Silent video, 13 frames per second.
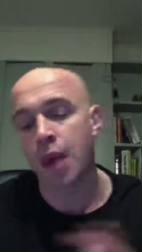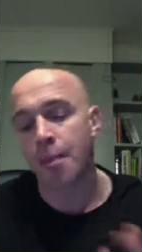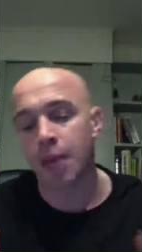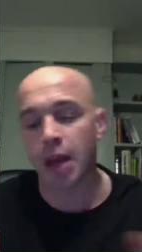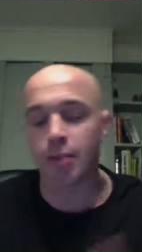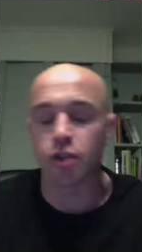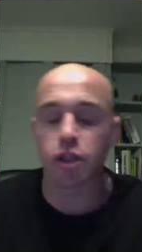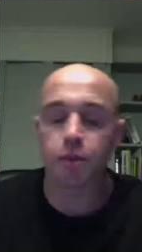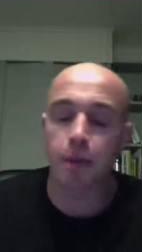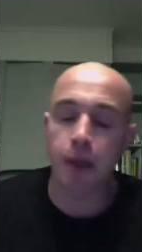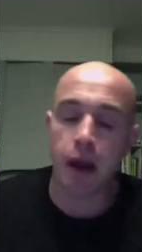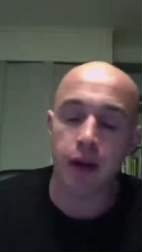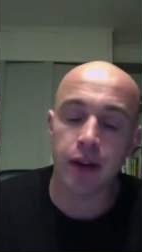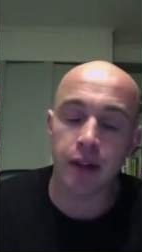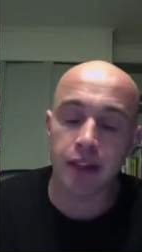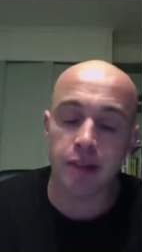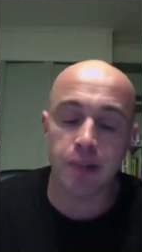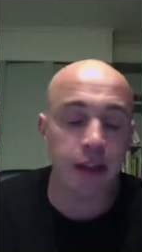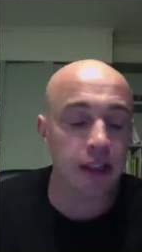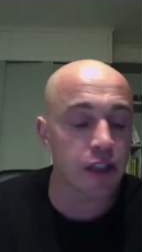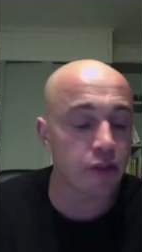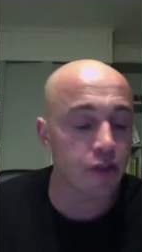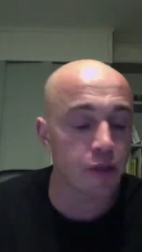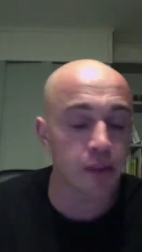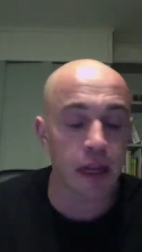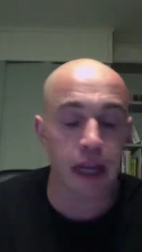But I'm just preparing. This month is
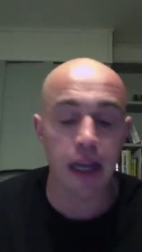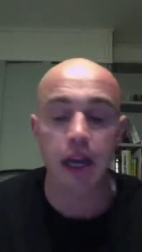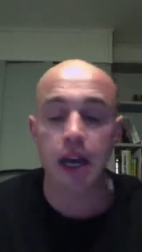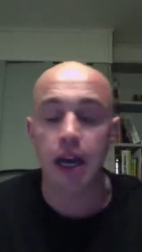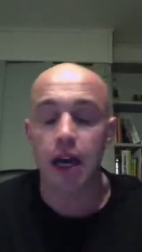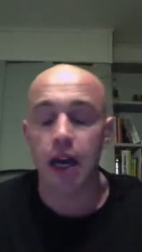for me.